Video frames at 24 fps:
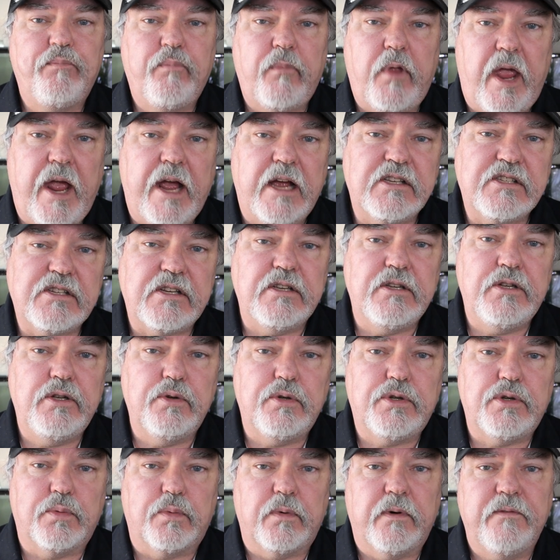asking you
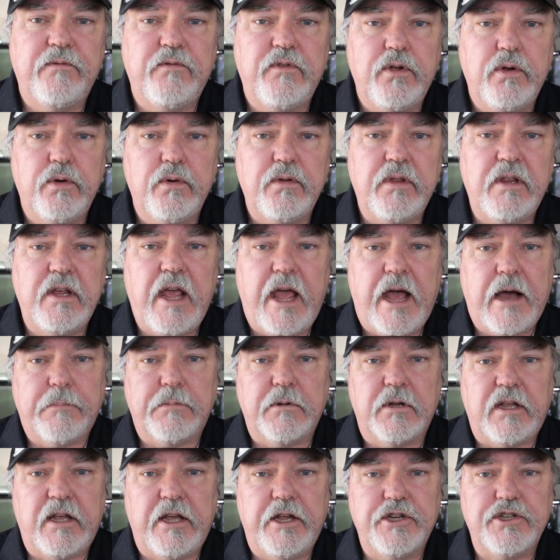to review the
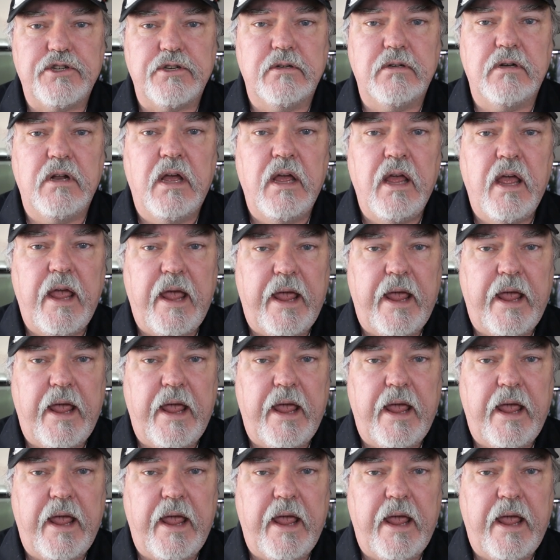application